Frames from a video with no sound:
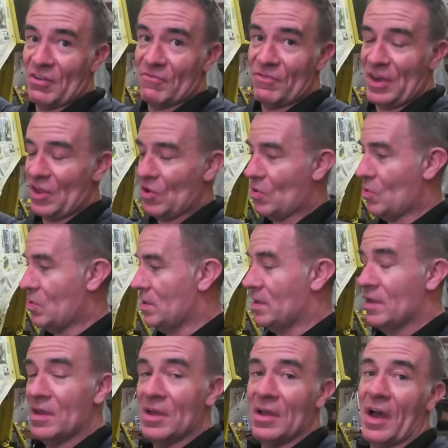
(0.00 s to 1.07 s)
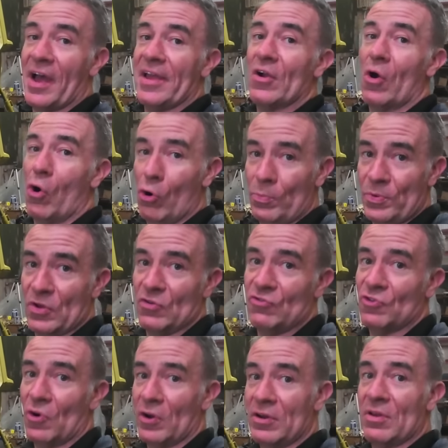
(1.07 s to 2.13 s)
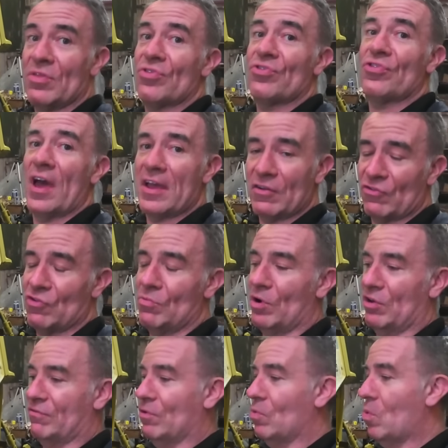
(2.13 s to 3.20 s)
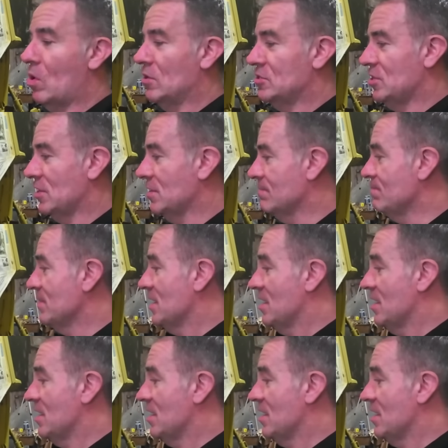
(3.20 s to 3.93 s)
video. I hope you enjoyed it. Thank you so much for watching.